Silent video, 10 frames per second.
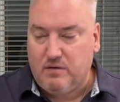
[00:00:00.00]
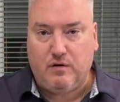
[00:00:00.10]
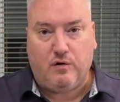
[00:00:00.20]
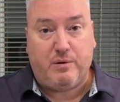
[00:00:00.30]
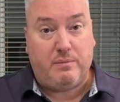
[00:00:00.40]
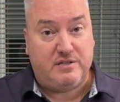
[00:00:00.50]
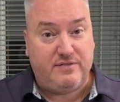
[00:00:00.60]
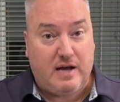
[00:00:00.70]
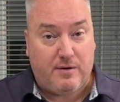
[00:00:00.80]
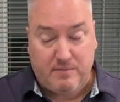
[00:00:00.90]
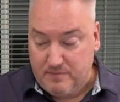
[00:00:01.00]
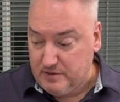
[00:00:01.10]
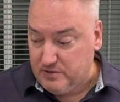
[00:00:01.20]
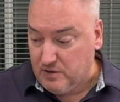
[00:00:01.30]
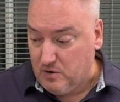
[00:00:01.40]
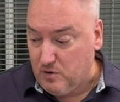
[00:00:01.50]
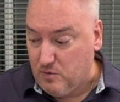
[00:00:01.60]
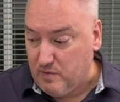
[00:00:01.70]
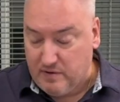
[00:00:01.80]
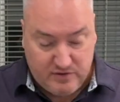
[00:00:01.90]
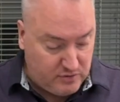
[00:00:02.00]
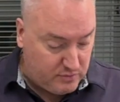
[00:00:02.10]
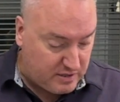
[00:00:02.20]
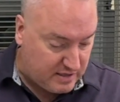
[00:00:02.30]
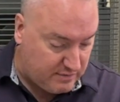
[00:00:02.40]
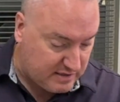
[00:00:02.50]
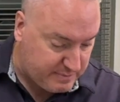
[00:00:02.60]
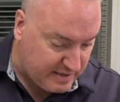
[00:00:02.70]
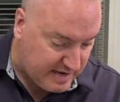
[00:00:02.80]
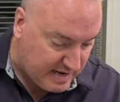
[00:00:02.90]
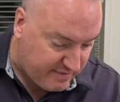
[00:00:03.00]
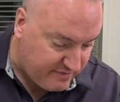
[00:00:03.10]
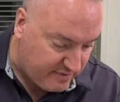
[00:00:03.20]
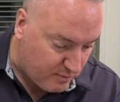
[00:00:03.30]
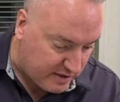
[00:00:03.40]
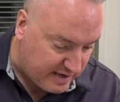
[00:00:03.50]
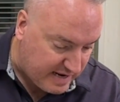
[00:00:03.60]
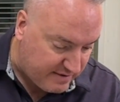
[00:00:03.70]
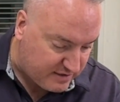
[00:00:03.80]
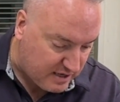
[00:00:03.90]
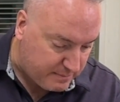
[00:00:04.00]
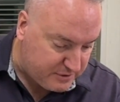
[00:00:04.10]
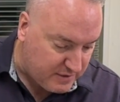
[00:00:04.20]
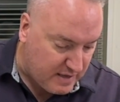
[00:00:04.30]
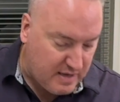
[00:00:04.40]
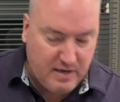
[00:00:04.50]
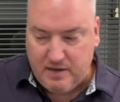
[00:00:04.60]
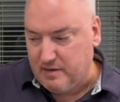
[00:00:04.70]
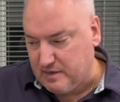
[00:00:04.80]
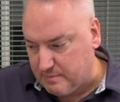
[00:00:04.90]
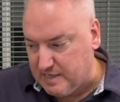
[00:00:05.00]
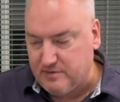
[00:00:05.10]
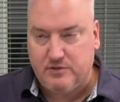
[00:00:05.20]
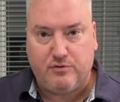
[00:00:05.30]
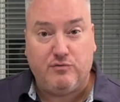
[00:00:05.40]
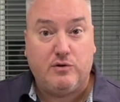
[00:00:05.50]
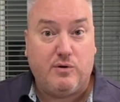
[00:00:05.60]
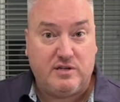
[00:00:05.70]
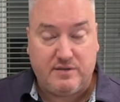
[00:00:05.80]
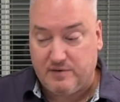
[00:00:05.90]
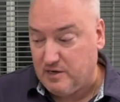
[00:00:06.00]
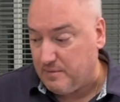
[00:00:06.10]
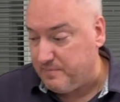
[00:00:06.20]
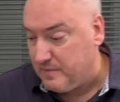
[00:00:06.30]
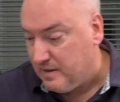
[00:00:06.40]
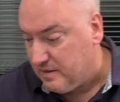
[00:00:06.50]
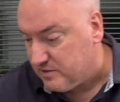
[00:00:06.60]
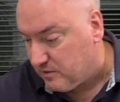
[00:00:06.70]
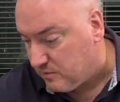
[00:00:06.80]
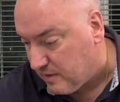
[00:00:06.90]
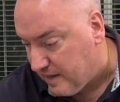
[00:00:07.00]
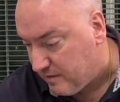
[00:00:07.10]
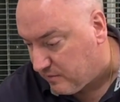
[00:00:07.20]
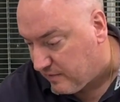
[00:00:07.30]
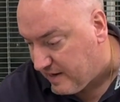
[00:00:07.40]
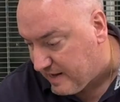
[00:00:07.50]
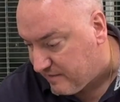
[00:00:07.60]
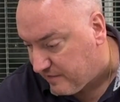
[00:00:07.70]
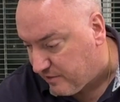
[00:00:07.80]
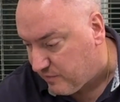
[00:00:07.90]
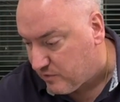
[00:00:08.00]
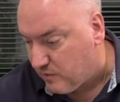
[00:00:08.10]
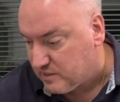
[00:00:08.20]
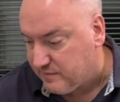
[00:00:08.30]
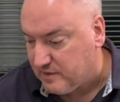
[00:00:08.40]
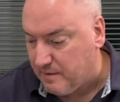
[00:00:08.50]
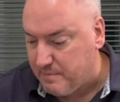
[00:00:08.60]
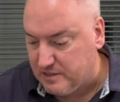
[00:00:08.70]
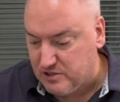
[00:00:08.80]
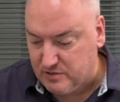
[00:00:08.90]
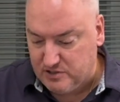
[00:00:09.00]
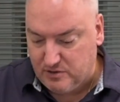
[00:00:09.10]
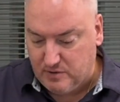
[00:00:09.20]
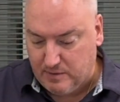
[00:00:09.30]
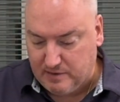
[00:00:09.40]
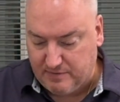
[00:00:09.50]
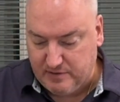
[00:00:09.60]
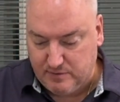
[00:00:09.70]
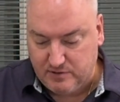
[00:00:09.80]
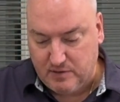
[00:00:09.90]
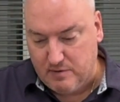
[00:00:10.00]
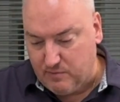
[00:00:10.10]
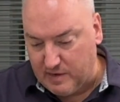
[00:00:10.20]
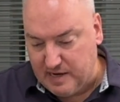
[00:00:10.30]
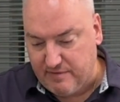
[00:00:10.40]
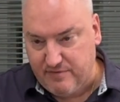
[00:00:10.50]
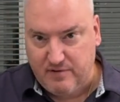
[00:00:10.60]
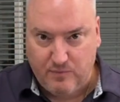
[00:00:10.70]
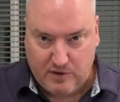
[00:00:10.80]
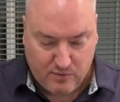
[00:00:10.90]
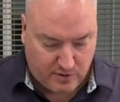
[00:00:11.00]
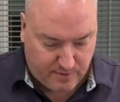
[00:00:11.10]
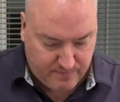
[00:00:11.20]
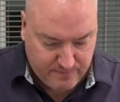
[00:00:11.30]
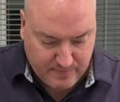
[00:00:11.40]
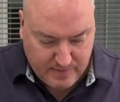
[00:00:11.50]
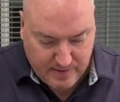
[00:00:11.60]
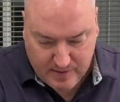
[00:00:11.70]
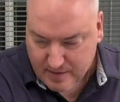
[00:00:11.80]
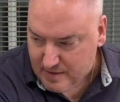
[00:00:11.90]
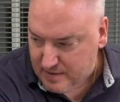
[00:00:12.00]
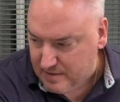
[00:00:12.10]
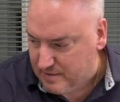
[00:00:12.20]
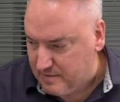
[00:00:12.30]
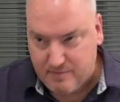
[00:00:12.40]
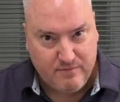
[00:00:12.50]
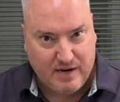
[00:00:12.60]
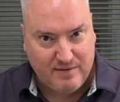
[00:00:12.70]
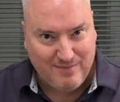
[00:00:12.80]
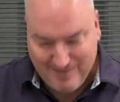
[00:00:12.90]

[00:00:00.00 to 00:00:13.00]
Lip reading: all-purpose flour. So to cut the recipe in half, from 1.5 cups comes out to 3/4 of a cup. So I don't have a 3/4 of a cup measure, so I will have to use 1/2 and 1/4. Right?